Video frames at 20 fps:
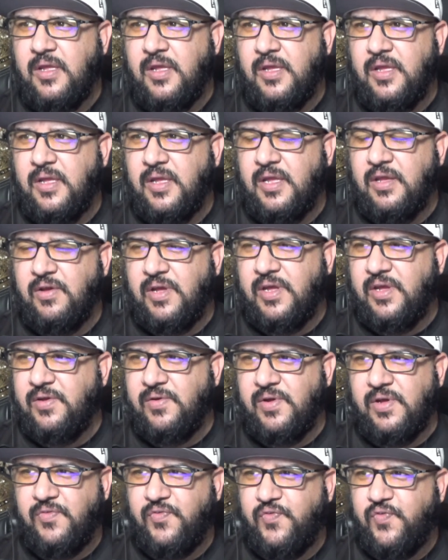
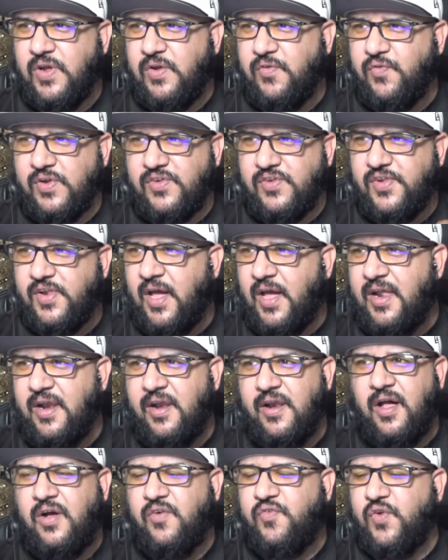if it's not an
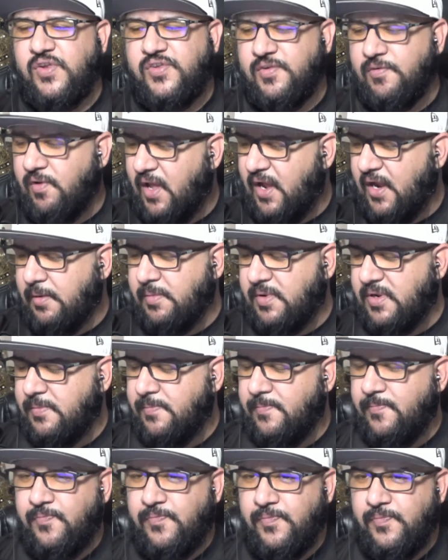offensive lineman
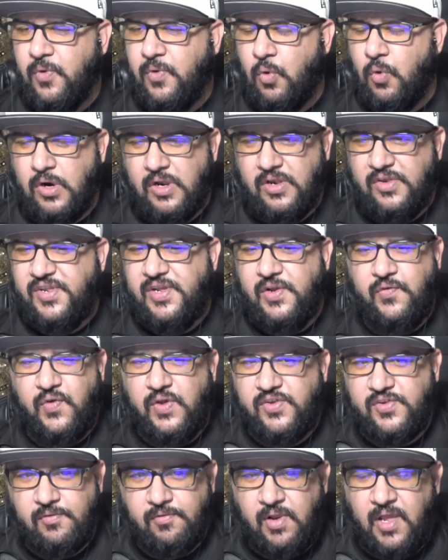or a
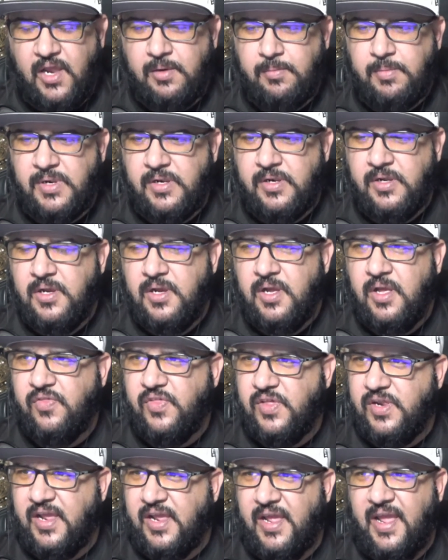defensive lineman,
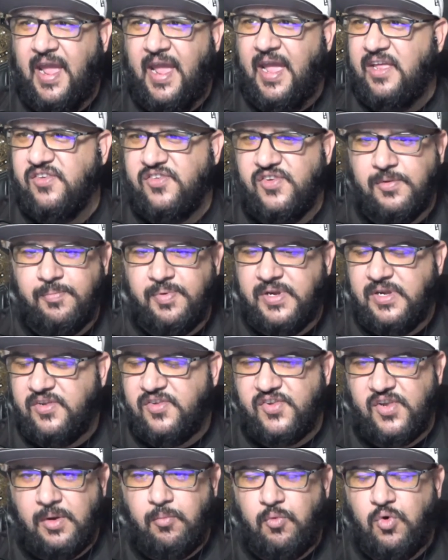then it has to be
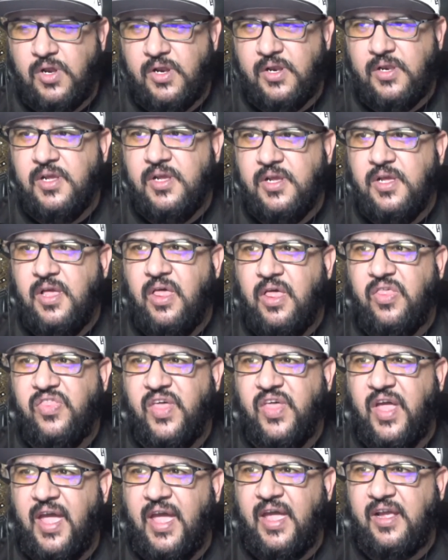someone
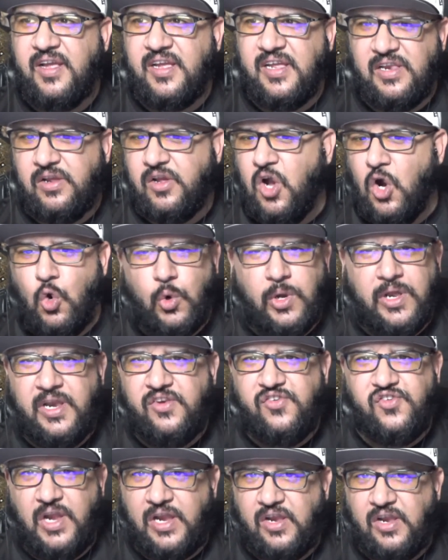that can go in and
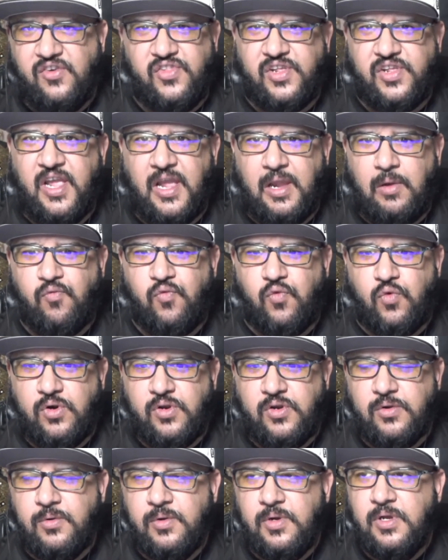change the game for
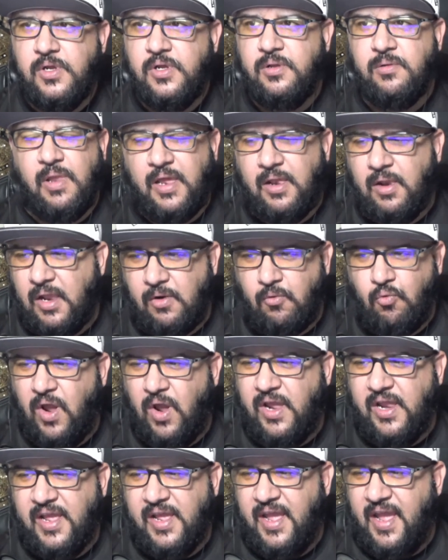you. Like
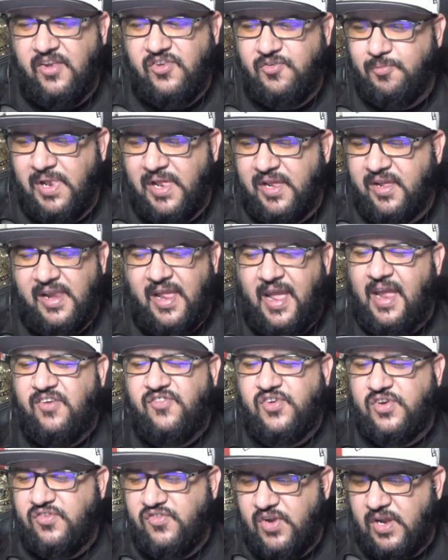right, it has to be like an
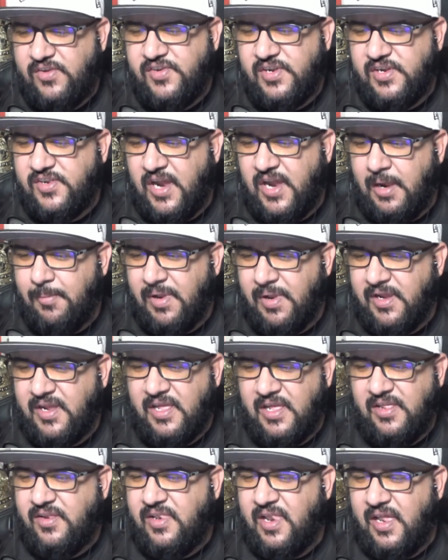Ashton Genty type,
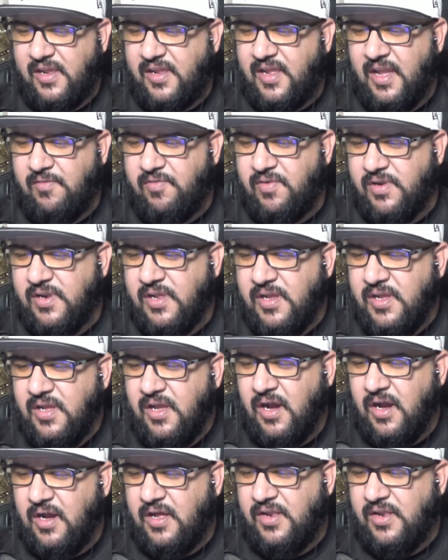like Kevin
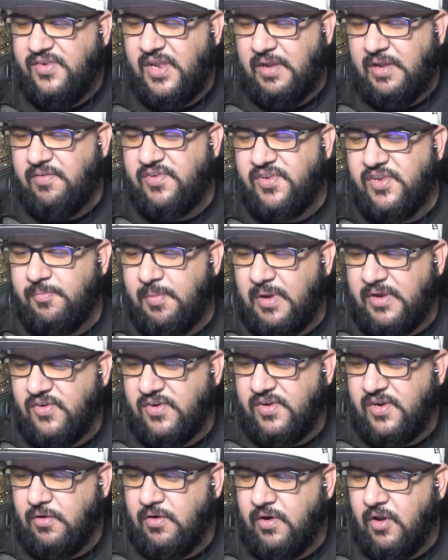Davis has mentioned
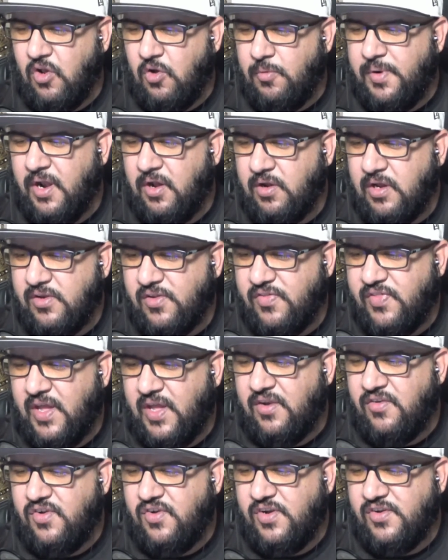here in a little bit. I'll get to
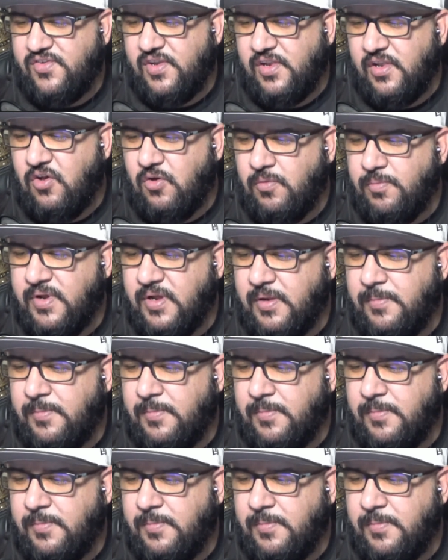that in just a little bit.